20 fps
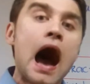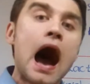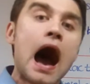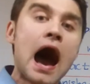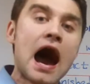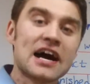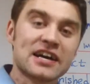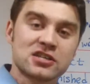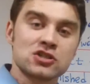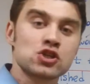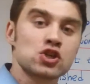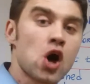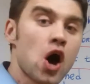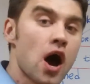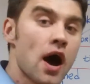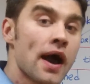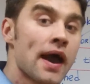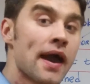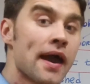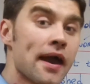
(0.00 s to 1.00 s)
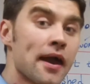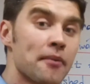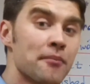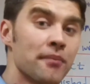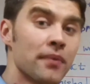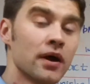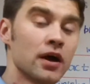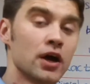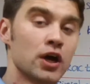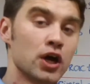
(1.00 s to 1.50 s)
I saw
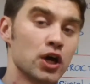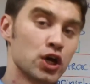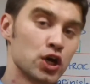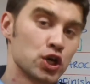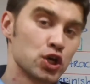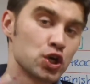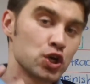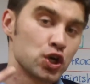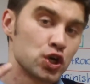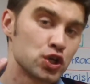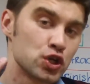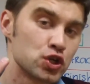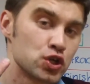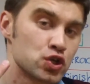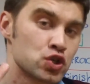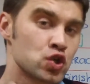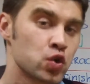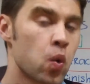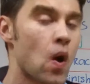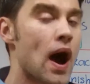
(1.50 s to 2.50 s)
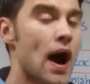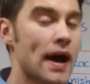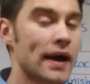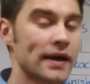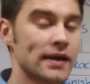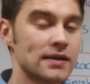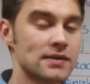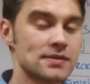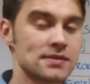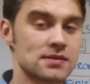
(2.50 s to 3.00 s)
him
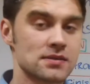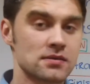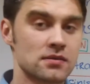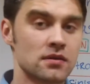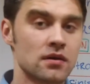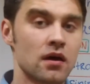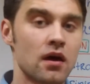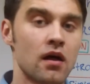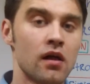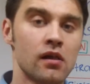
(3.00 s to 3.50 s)
twice